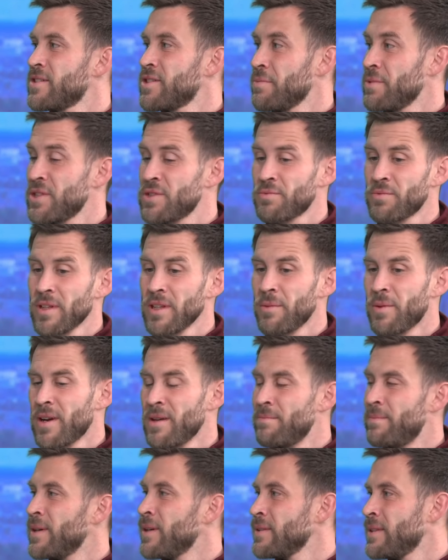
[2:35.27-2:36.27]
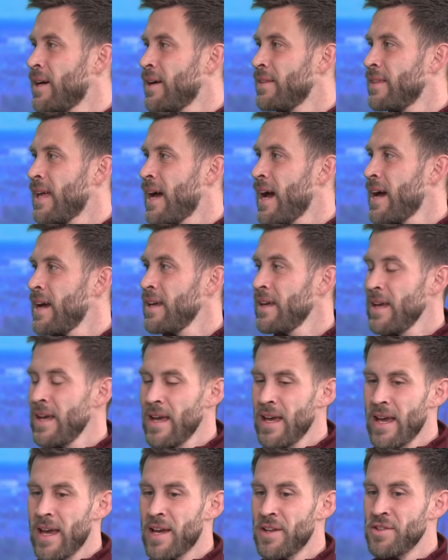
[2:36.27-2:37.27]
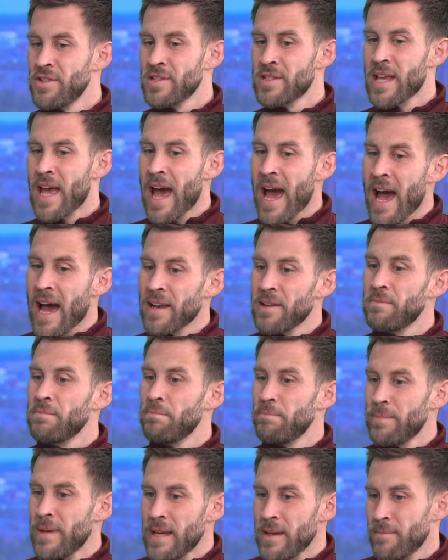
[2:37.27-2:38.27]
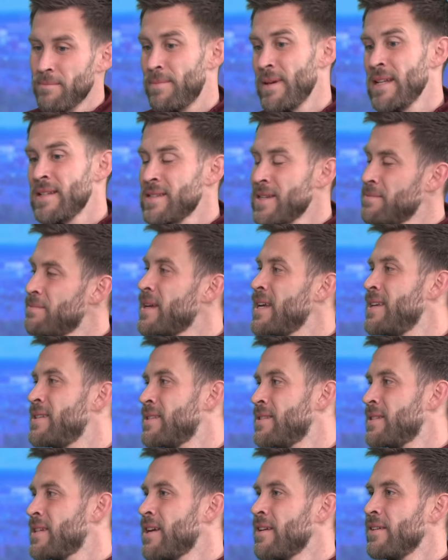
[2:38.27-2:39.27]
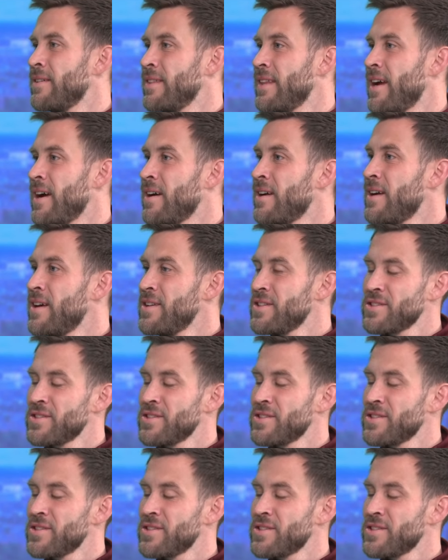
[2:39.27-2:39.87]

So we just really want to build on that yeah. and just add bits and pieces here and there.